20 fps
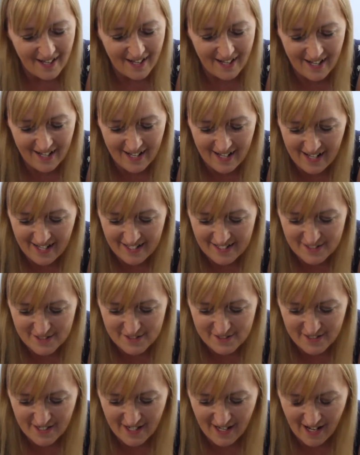
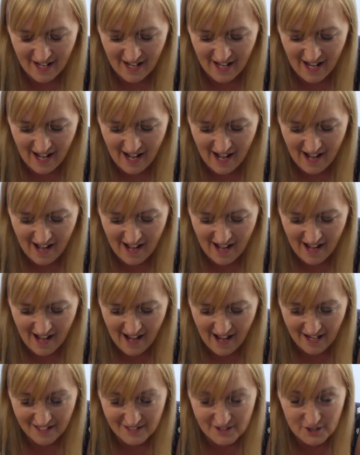and
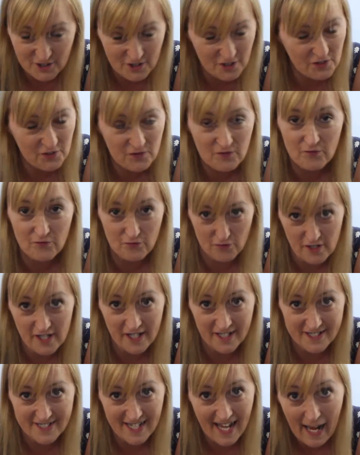I just
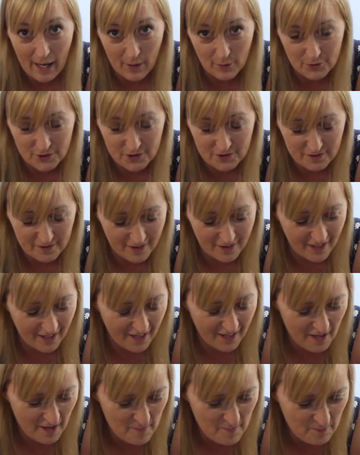freaked out
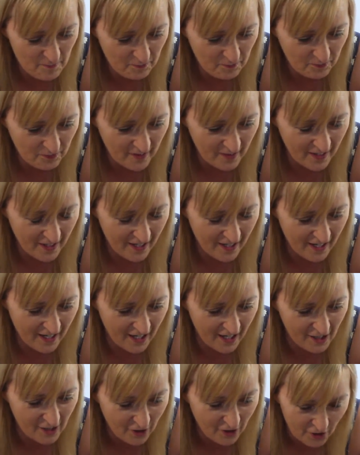um,
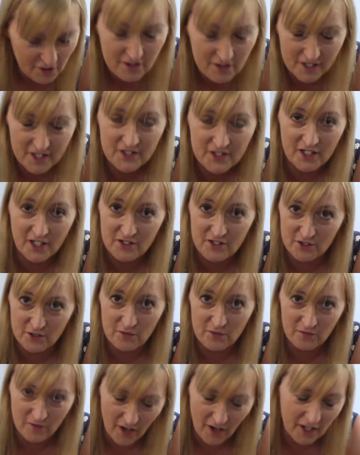a lot of this I
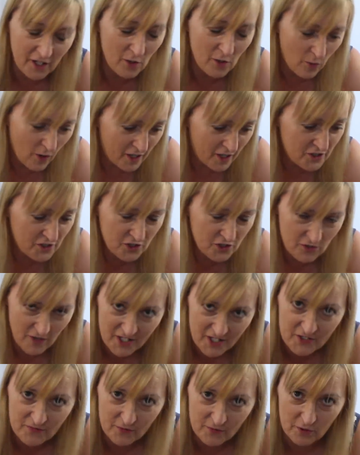do find quite
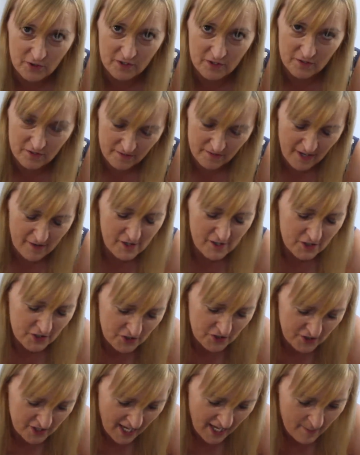stressful. There are various
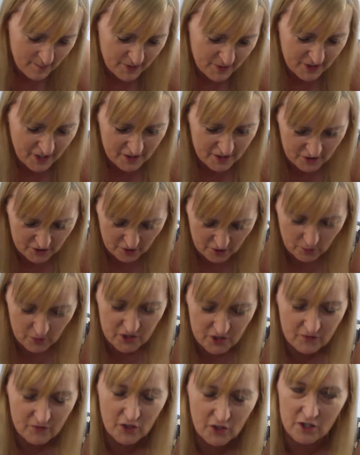steps I do
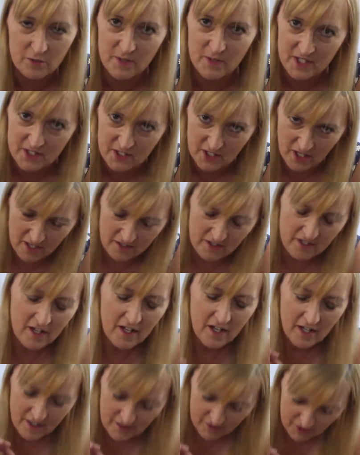which have got to be done
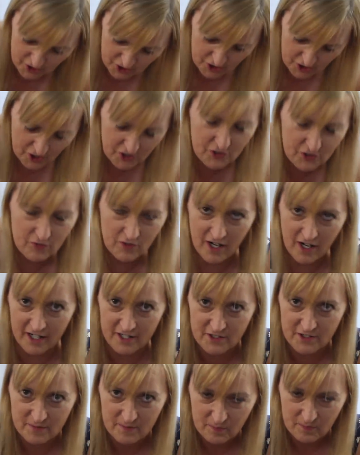just
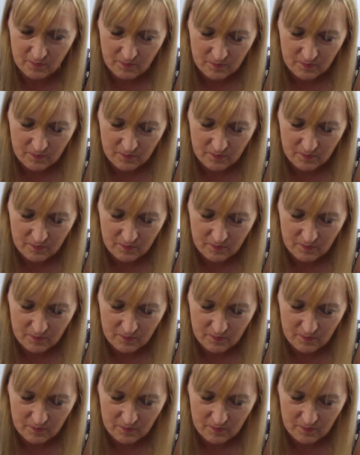right.